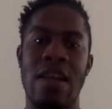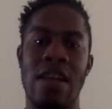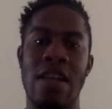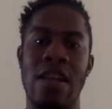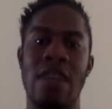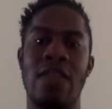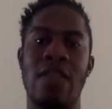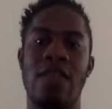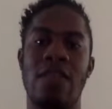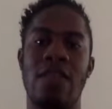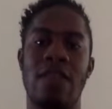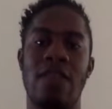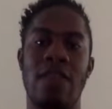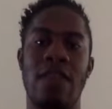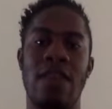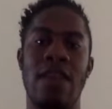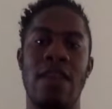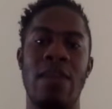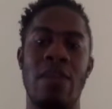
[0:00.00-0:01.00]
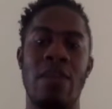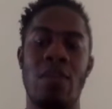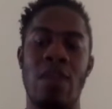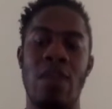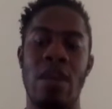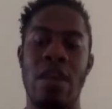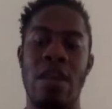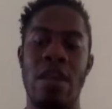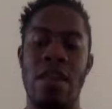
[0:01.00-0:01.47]
in the same
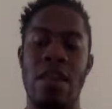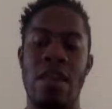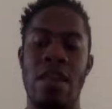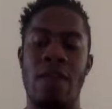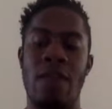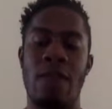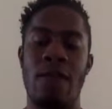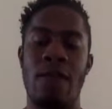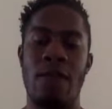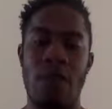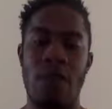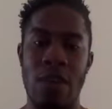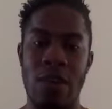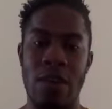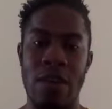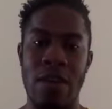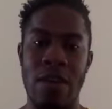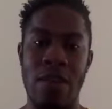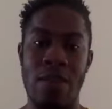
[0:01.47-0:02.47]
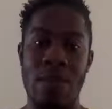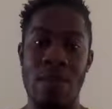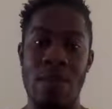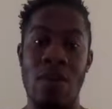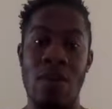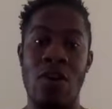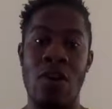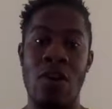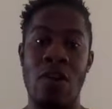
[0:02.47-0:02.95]
way that your fucking
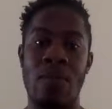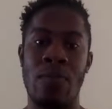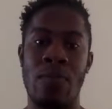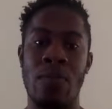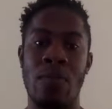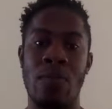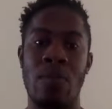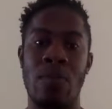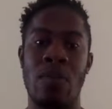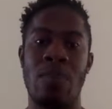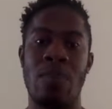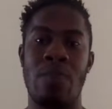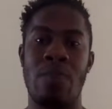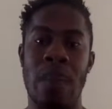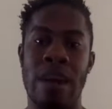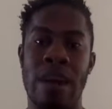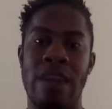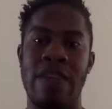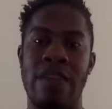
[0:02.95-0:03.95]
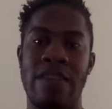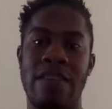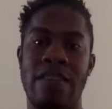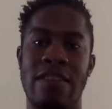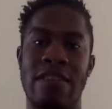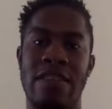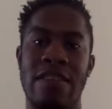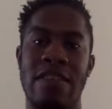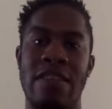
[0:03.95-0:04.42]
mom or your
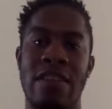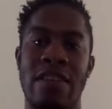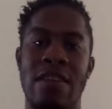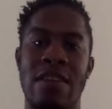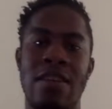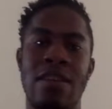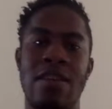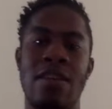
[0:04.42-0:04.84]
parents did.